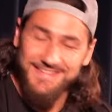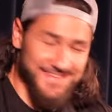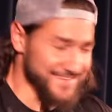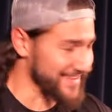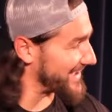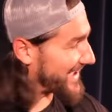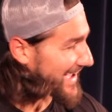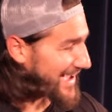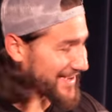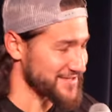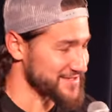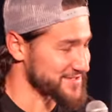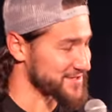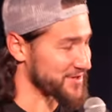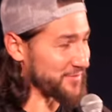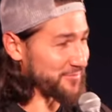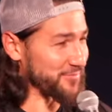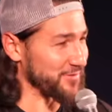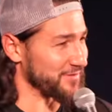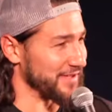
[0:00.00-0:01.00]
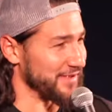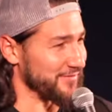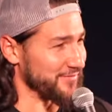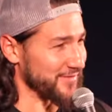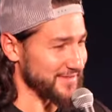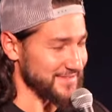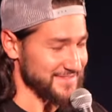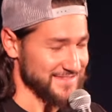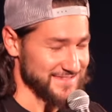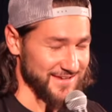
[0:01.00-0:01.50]
Like, I just couldn't believe
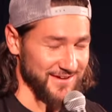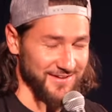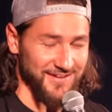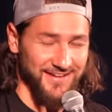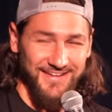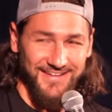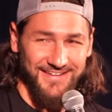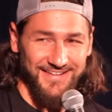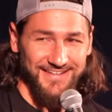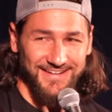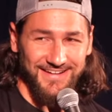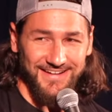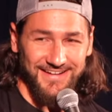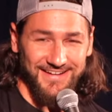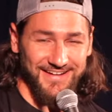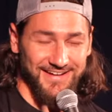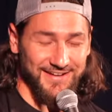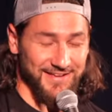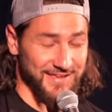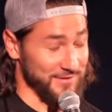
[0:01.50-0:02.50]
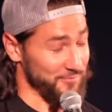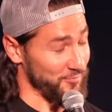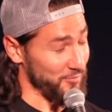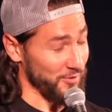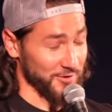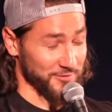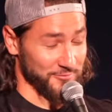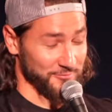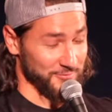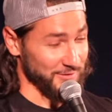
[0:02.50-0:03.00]
it. And so it
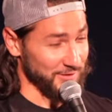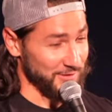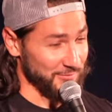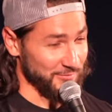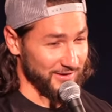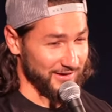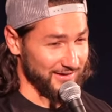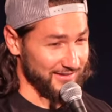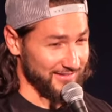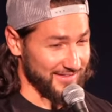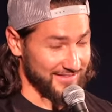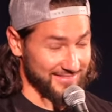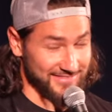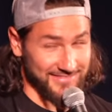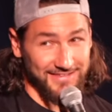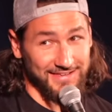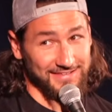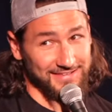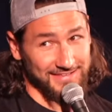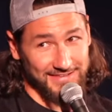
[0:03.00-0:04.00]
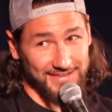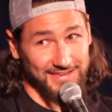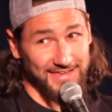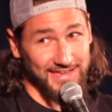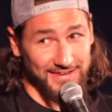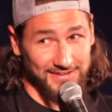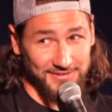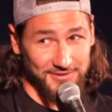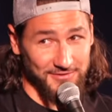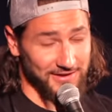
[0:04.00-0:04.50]
worked really well. And,
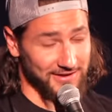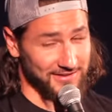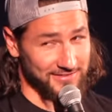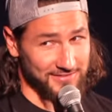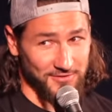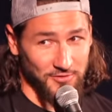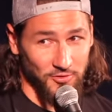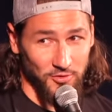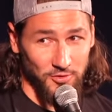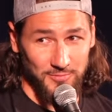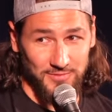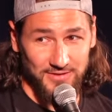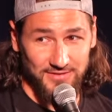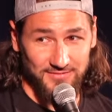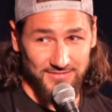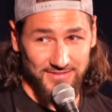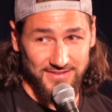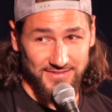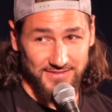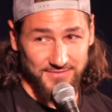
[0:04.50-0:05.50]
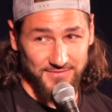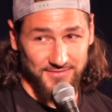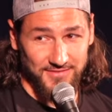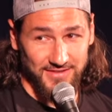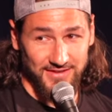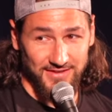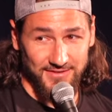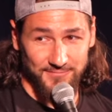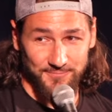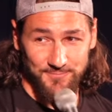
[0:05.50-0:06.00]
again, credit to Corbin and Vince for
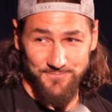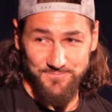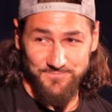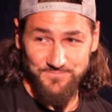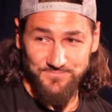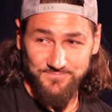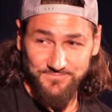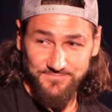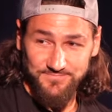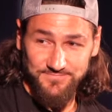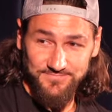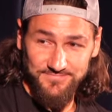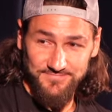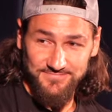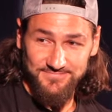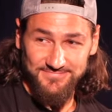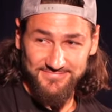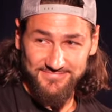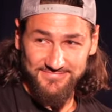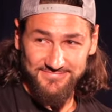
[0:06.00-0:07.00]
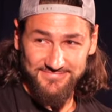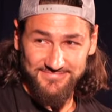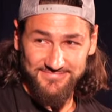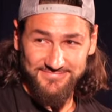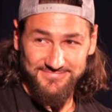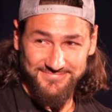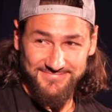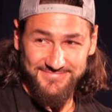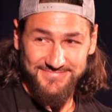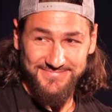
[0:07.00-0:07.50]
that. It's amazing when those
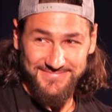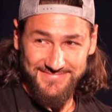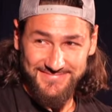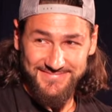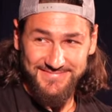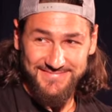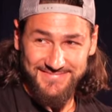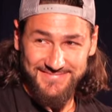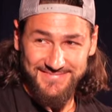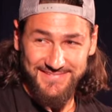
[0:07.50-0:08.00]
little, like, things